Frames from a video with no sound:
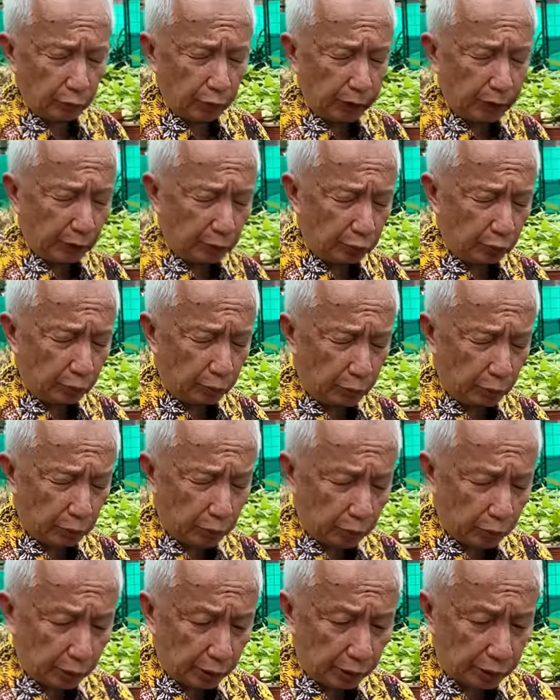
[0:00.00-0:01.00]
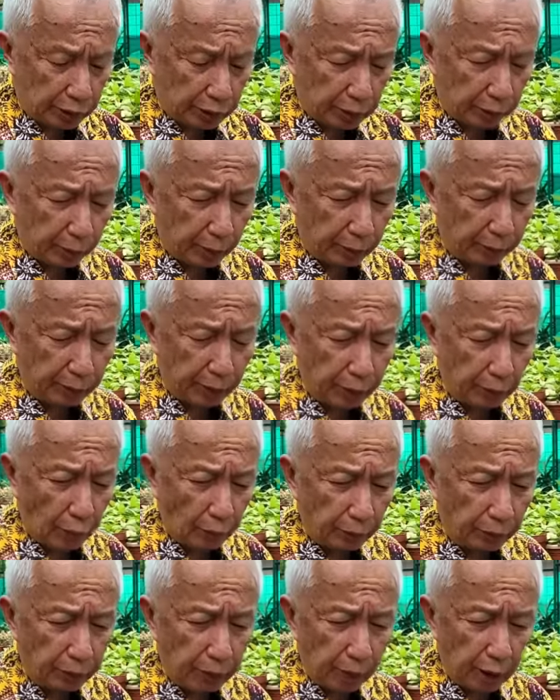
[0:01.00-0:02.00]
we contribute to this development
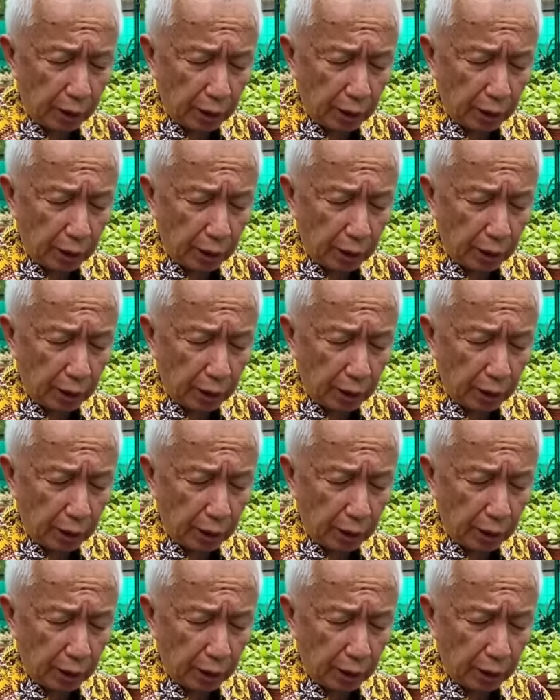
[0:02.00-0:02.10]
of